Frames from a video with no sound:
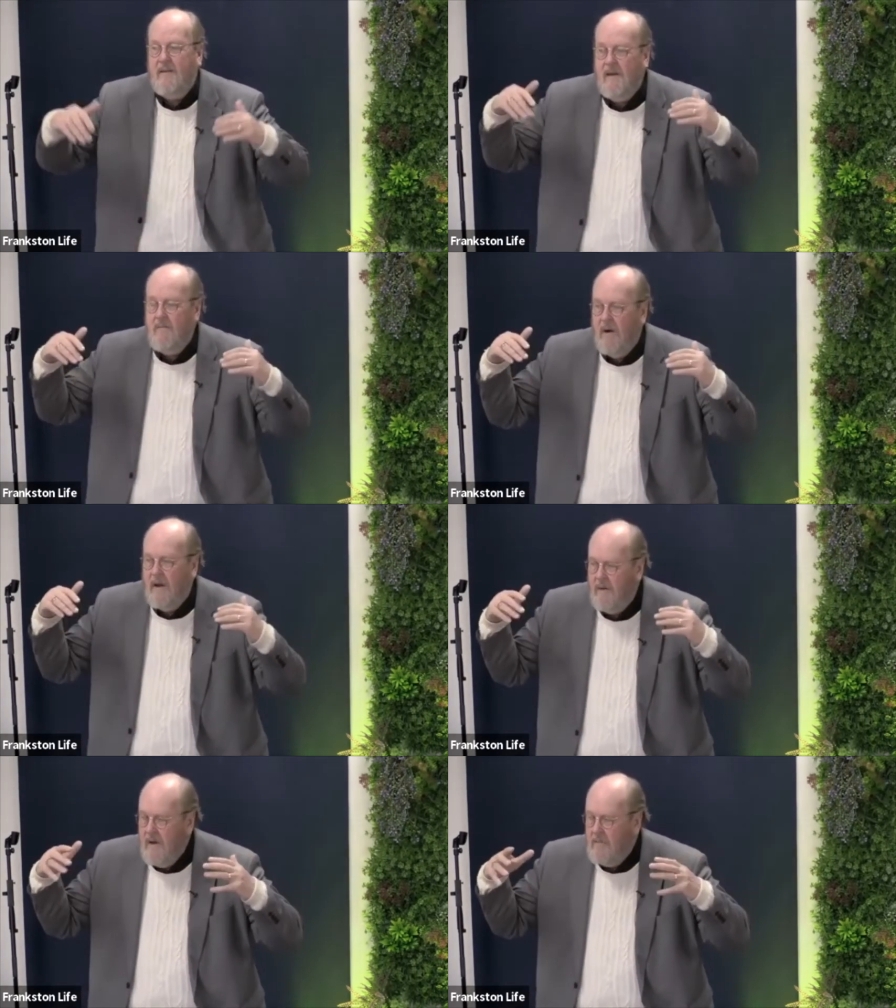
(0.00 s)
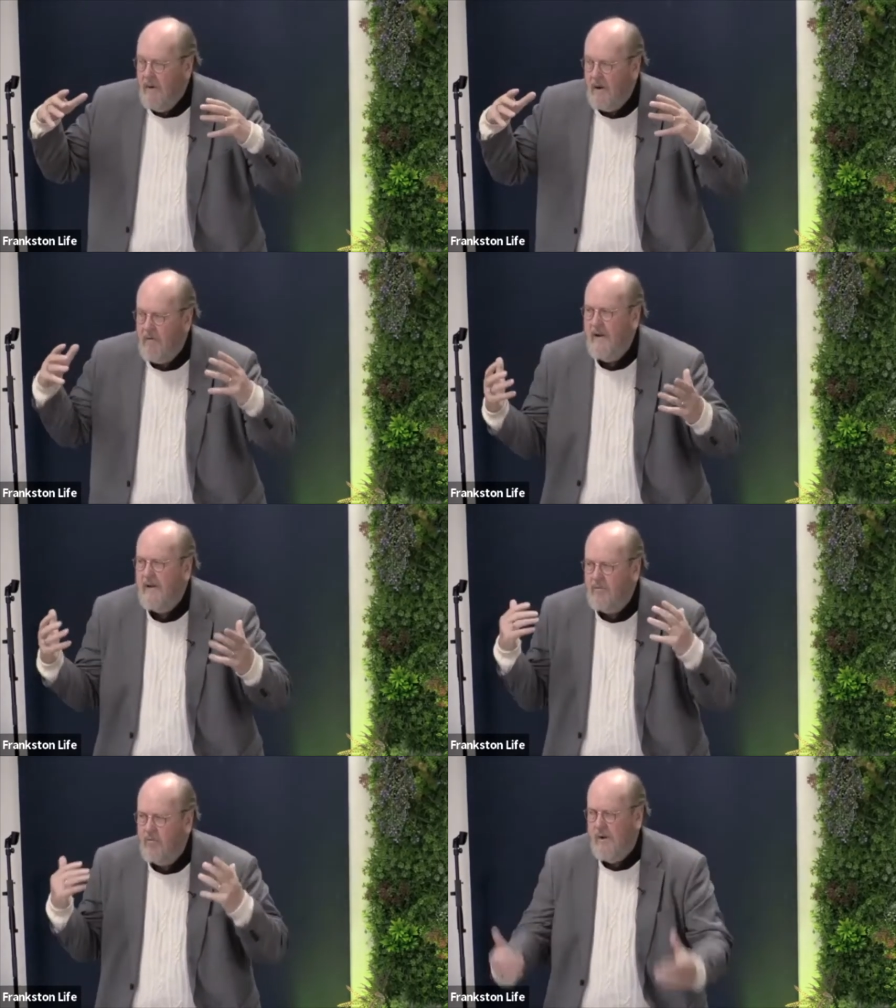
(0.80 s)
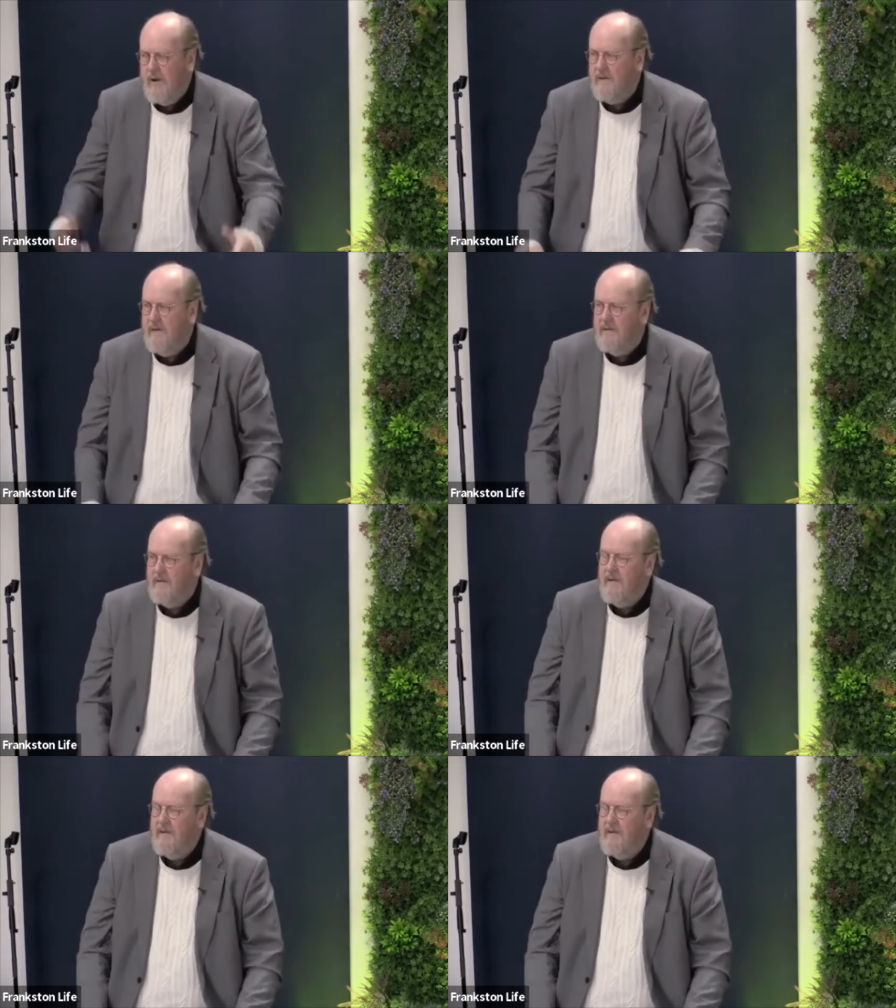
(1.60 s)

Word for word: in, my, my greatest weakness.